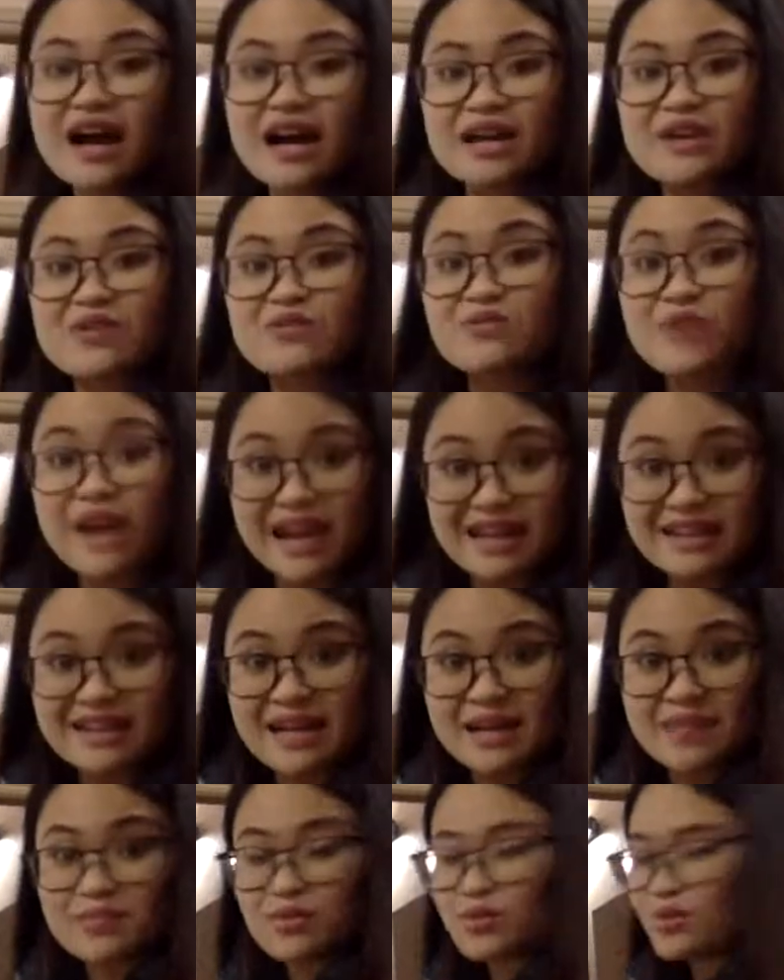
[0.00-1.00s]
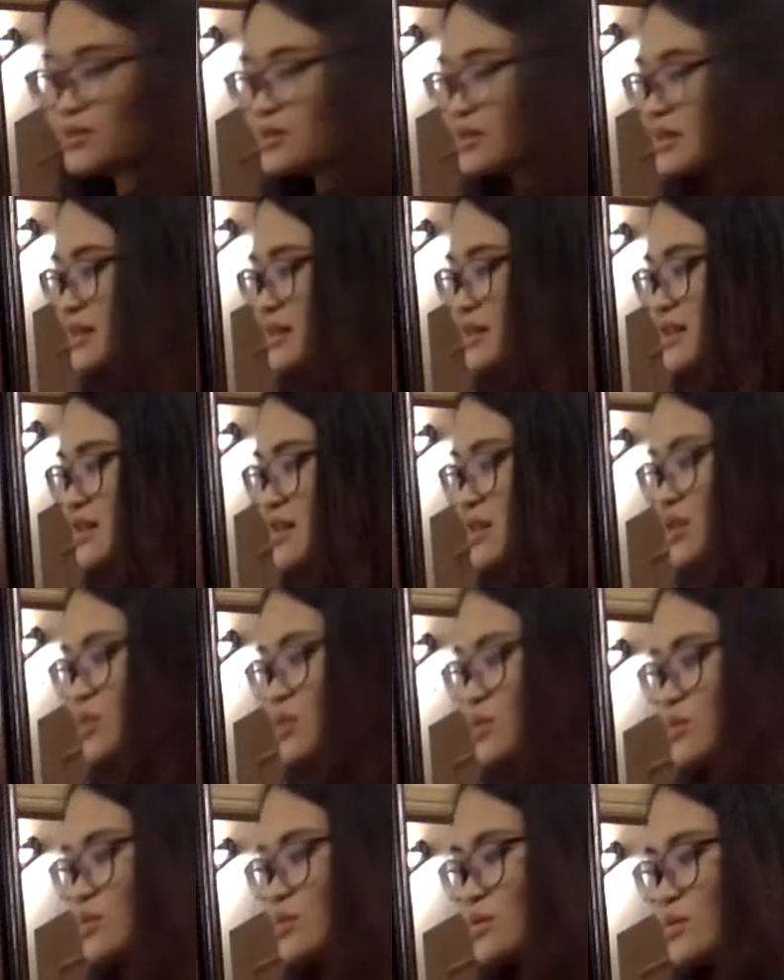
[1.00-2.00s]
I read that book
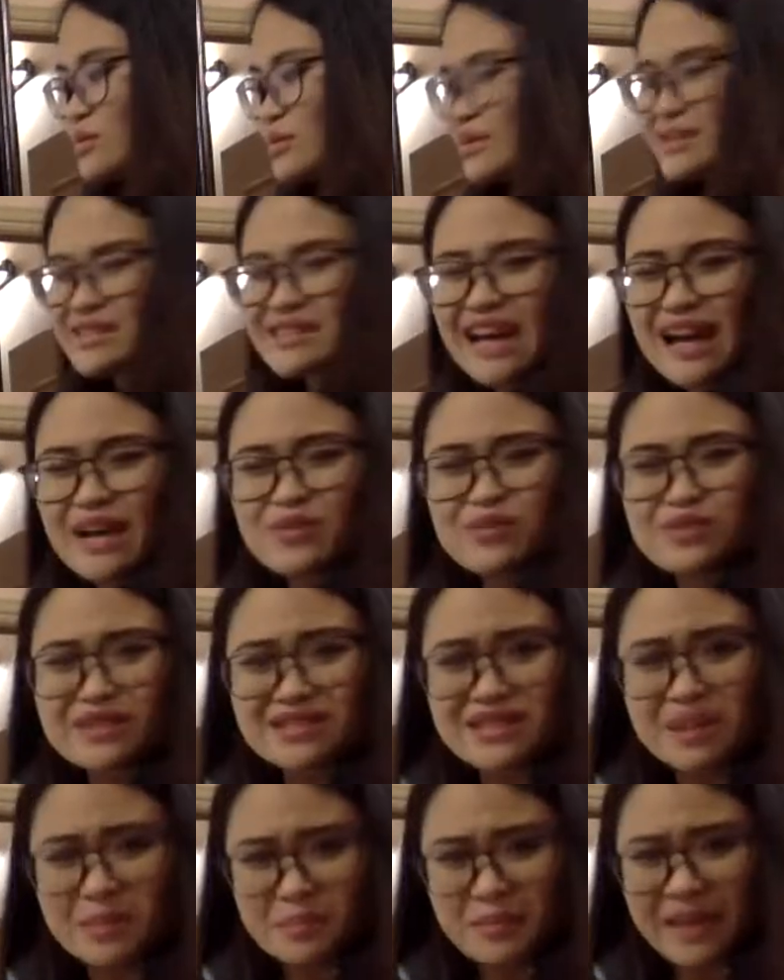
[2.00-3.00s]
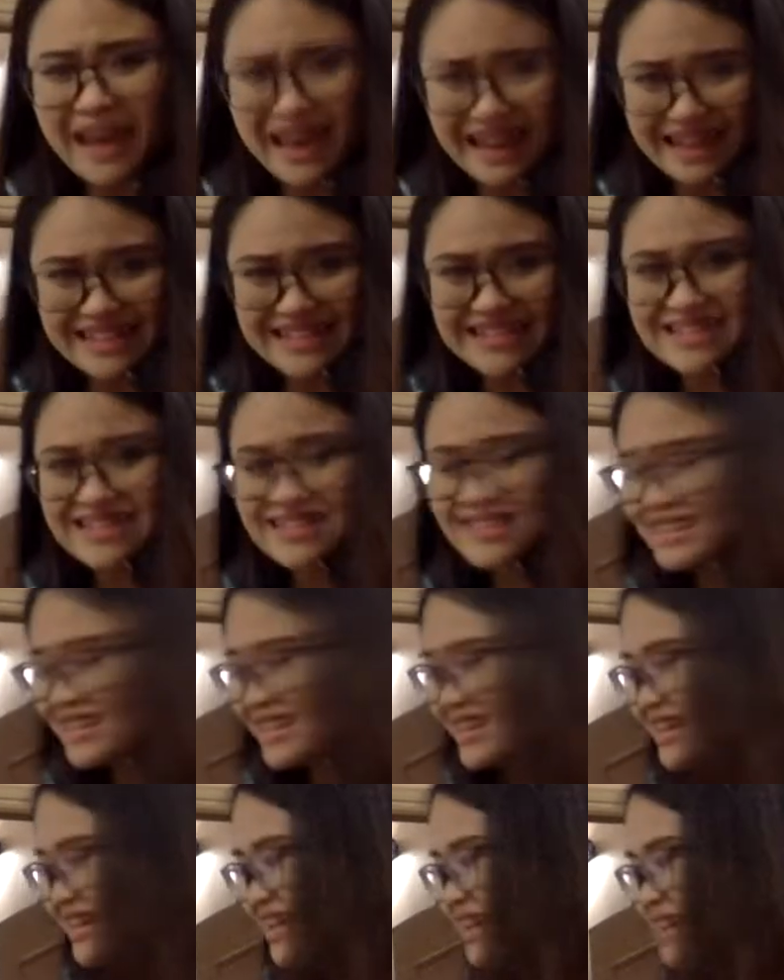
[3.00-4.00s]
was I was amazed
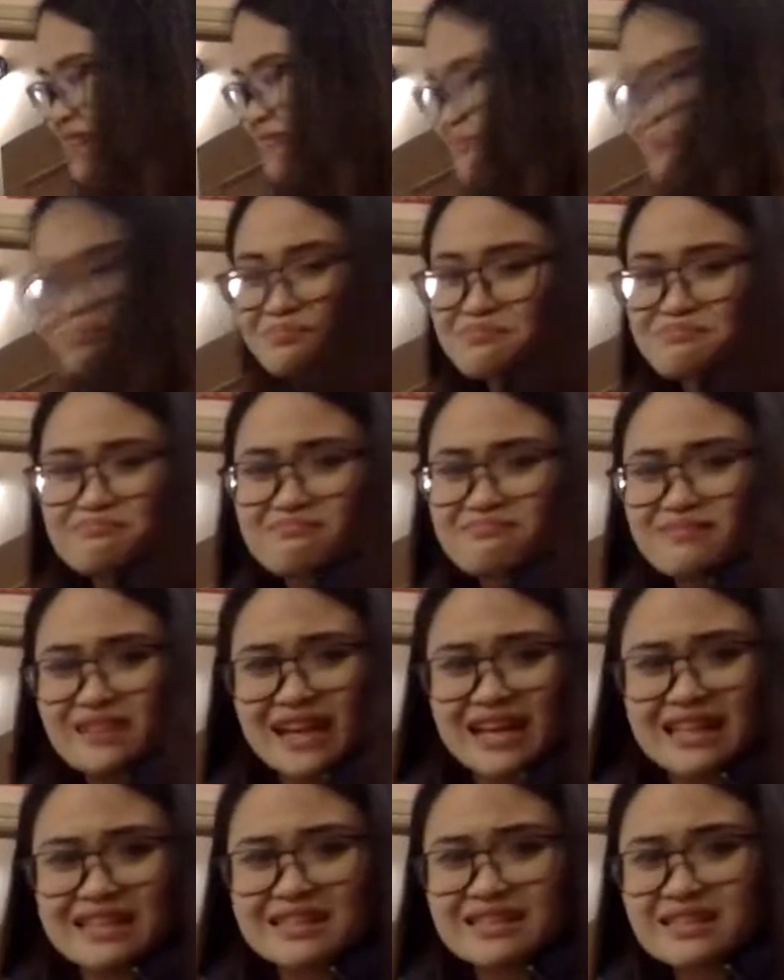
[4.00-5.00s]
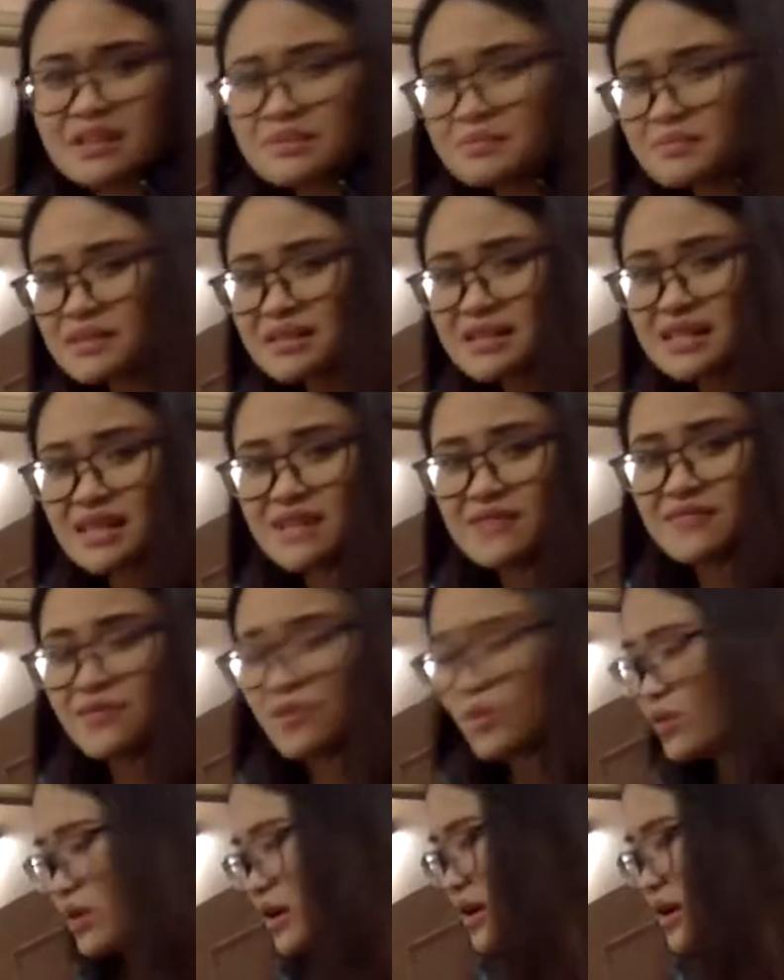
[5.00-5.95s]
and sympathy for